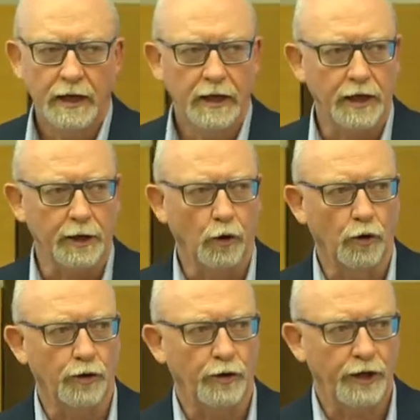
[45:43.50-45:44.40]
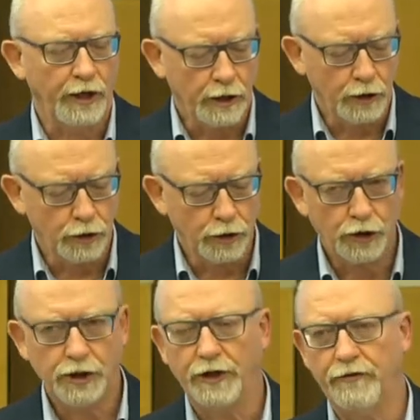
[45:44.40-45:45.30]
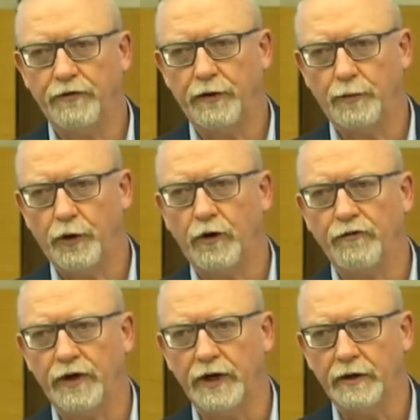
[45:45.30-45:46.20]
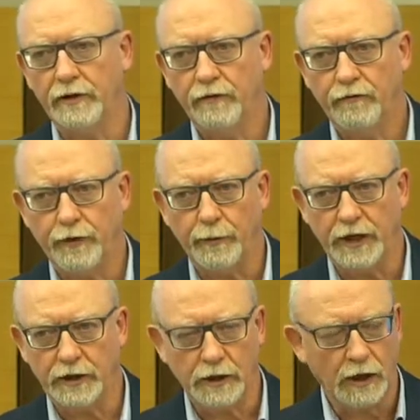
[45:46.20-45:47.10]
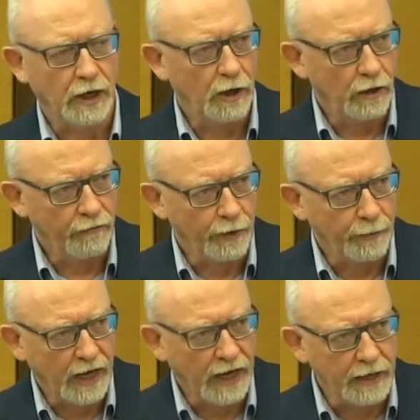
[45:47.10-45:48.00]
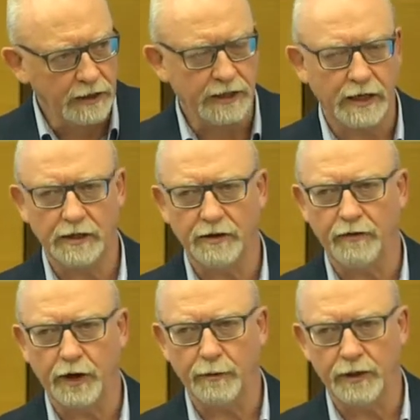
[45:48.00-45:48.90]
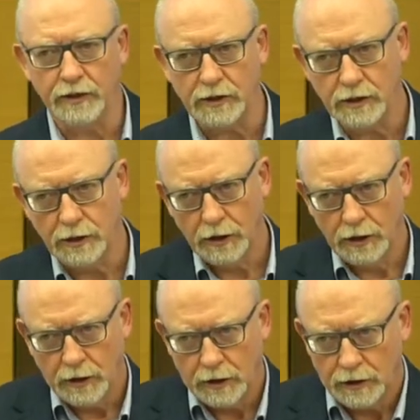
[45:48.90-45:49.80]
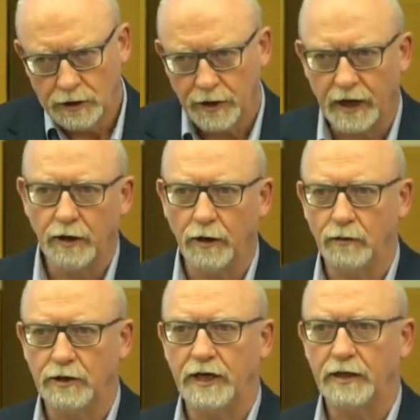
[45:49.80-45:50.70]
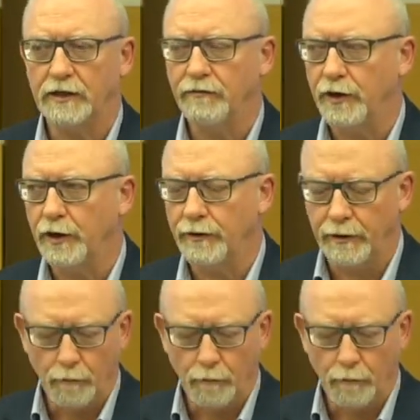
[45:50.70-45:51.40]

in order that it can shift profit from high tax environments to that low tax environment.